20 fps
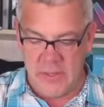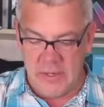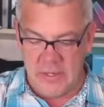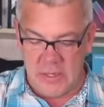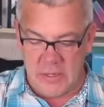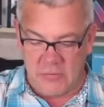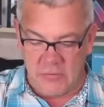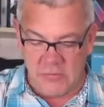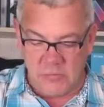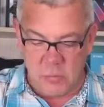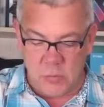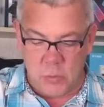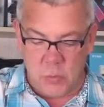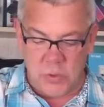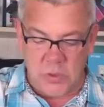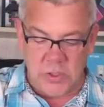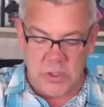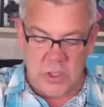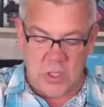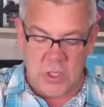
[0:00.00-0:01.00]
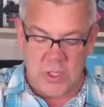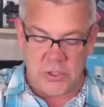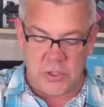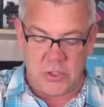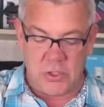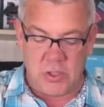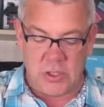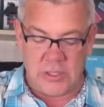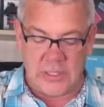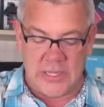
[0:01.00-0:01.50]
Now this will work on
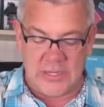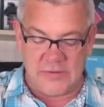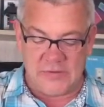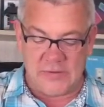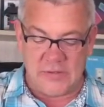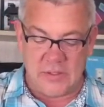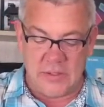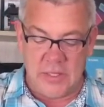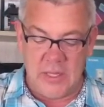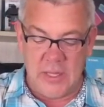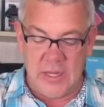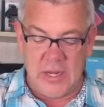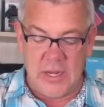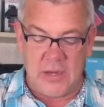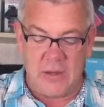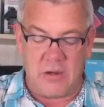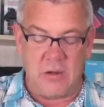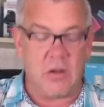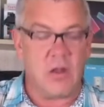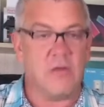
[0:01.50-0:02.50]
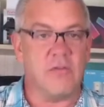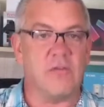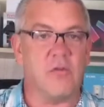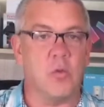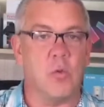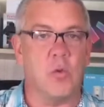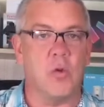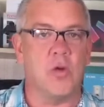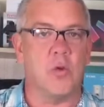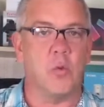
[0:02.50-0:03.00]
your Alexa, and it'll also
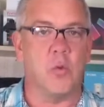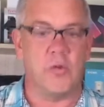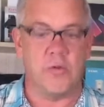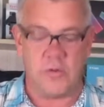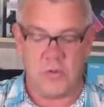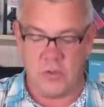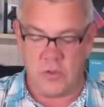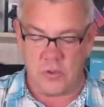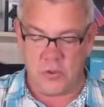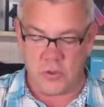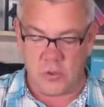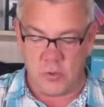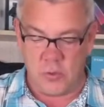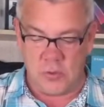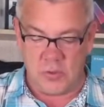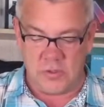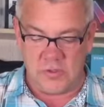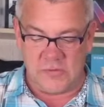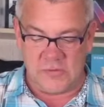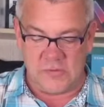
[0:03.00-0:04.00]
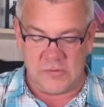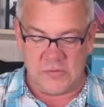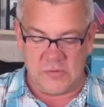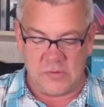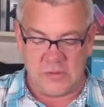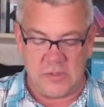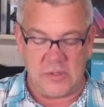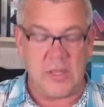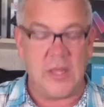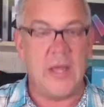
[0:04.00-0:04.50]
work with your Google
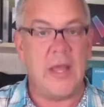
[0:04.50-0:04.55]
Assistant.